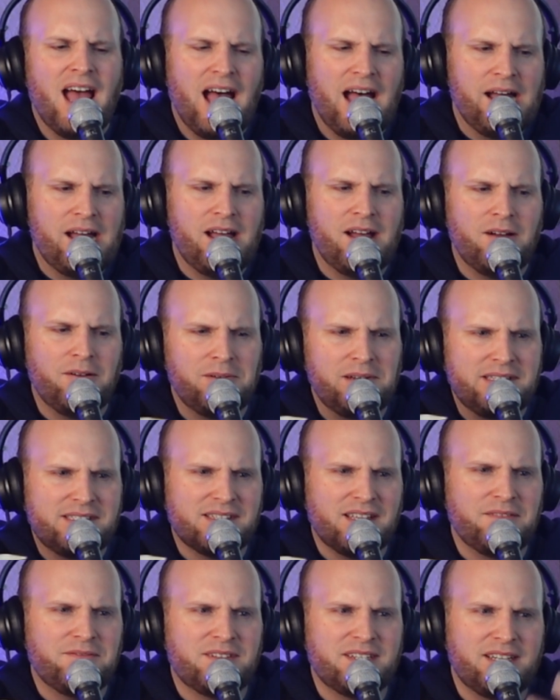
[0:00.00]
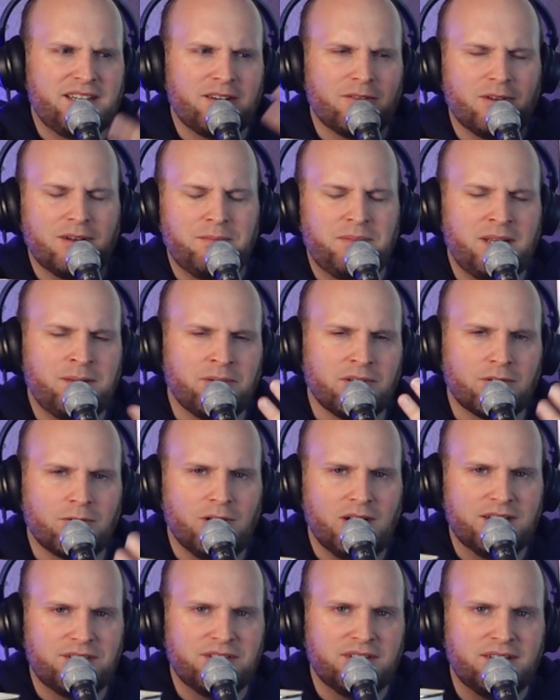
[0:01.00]
I always love to hear what people are
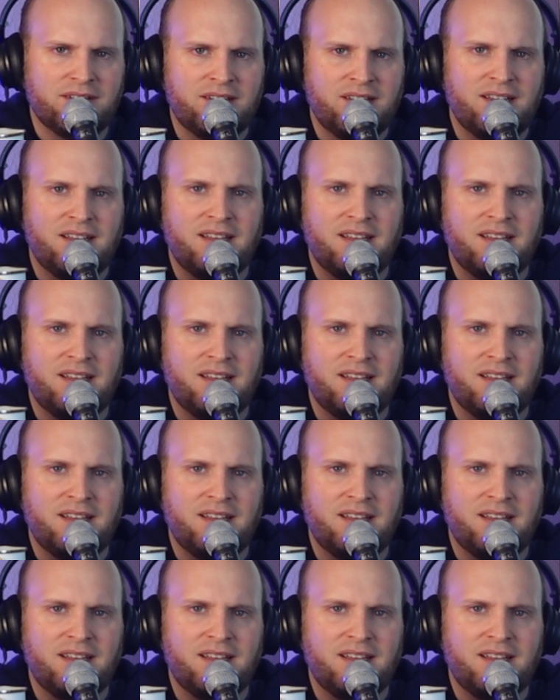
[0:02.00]
watching.